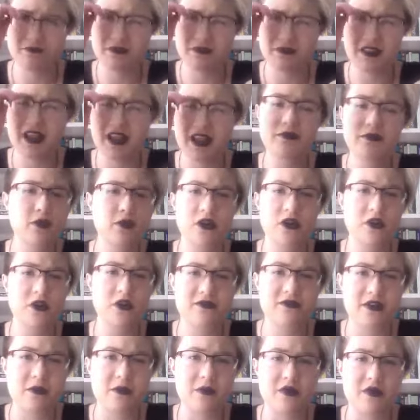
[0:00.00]
heard
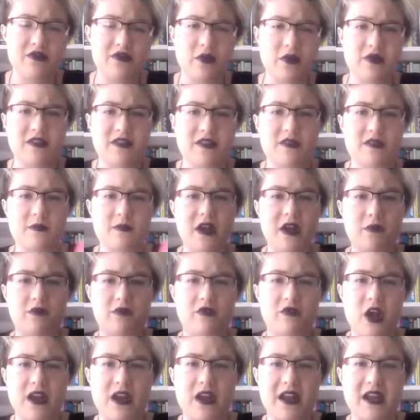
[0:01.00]
of it before this man
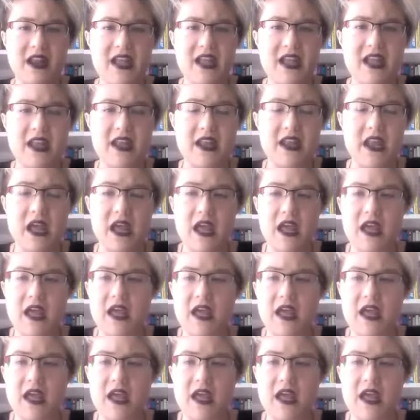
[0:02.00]
brought it in.